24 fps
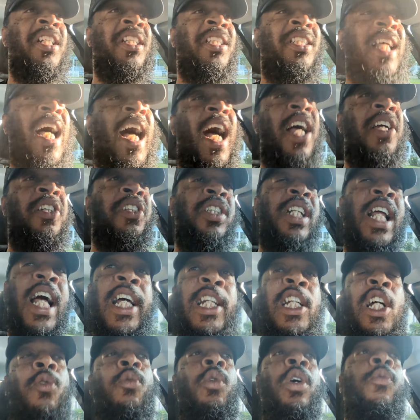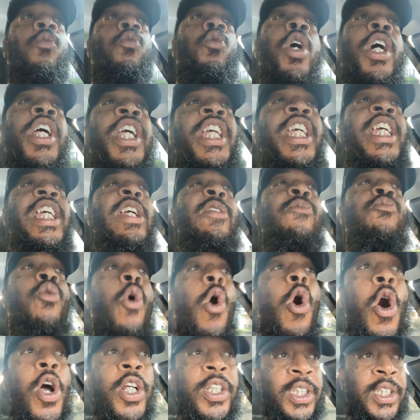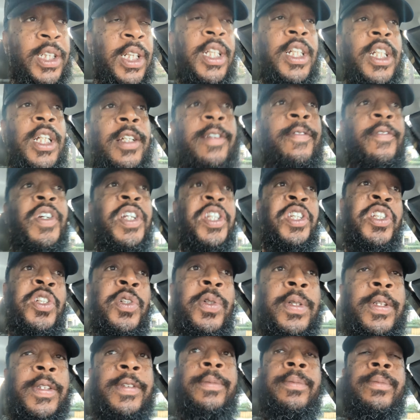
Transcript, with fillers: desires line up with what he wants for you.